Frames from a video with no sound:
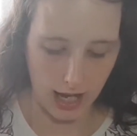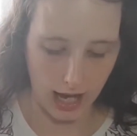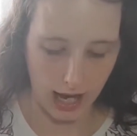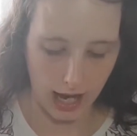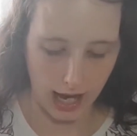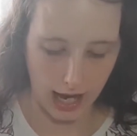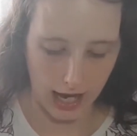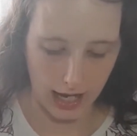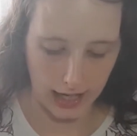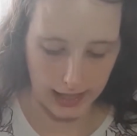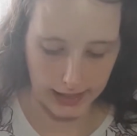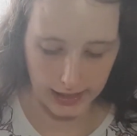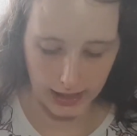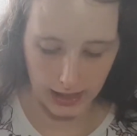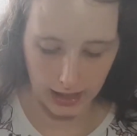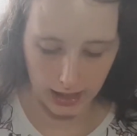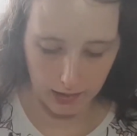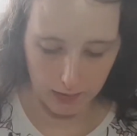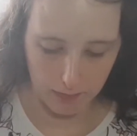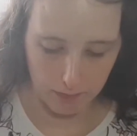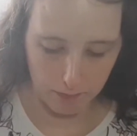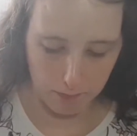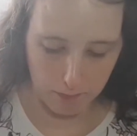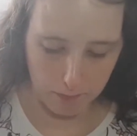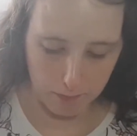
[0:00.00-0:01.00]
I
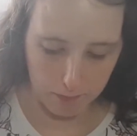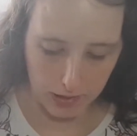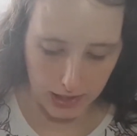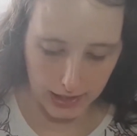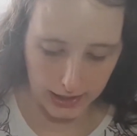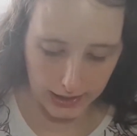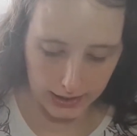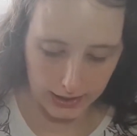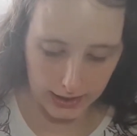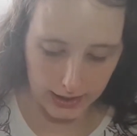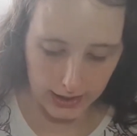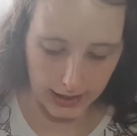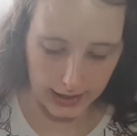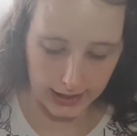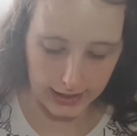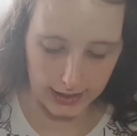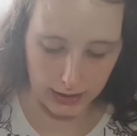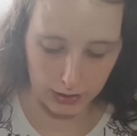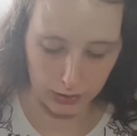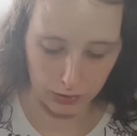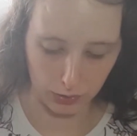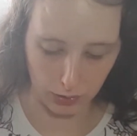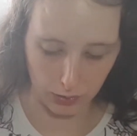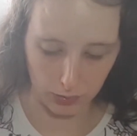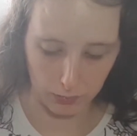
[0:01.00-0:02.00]
picked
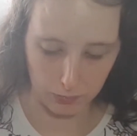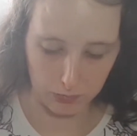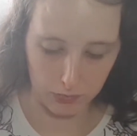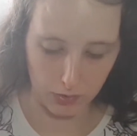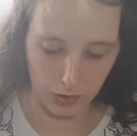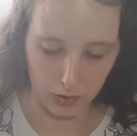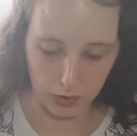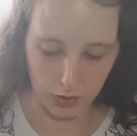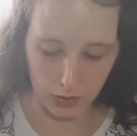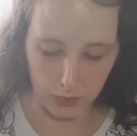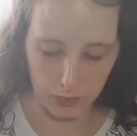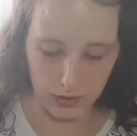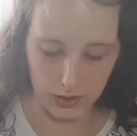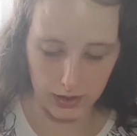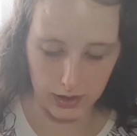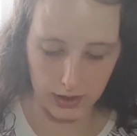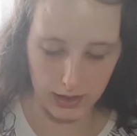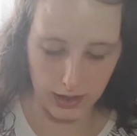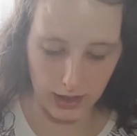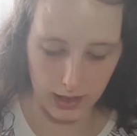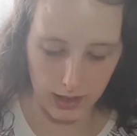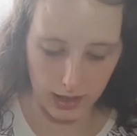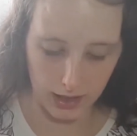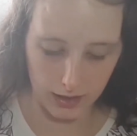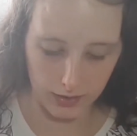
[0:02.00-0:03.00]
these up not knowing
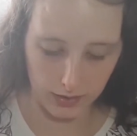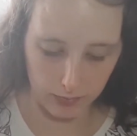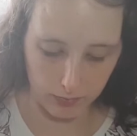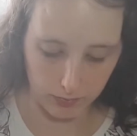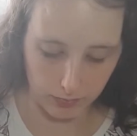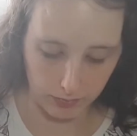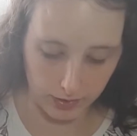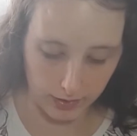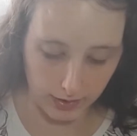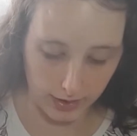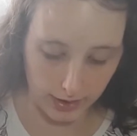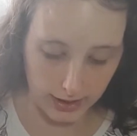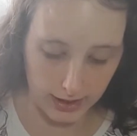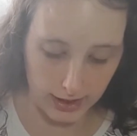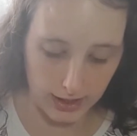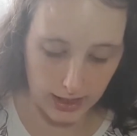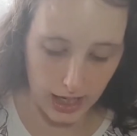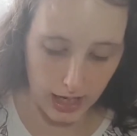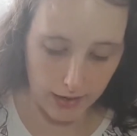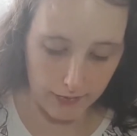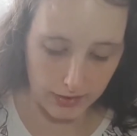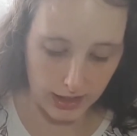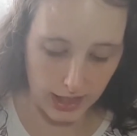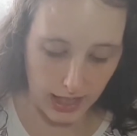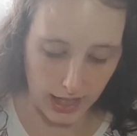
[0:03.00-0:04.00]
that they didn't
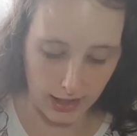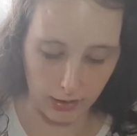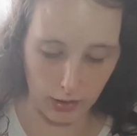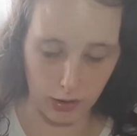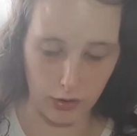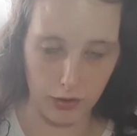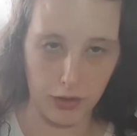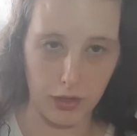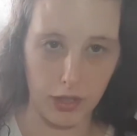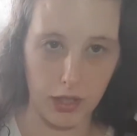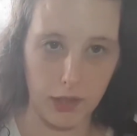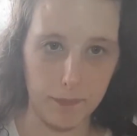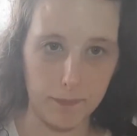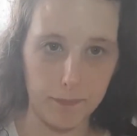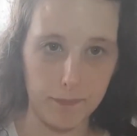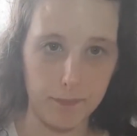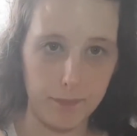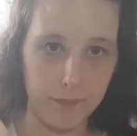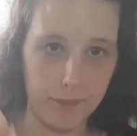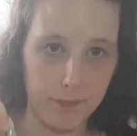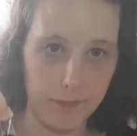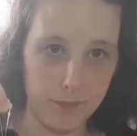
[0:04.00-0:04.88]
have a tag on them,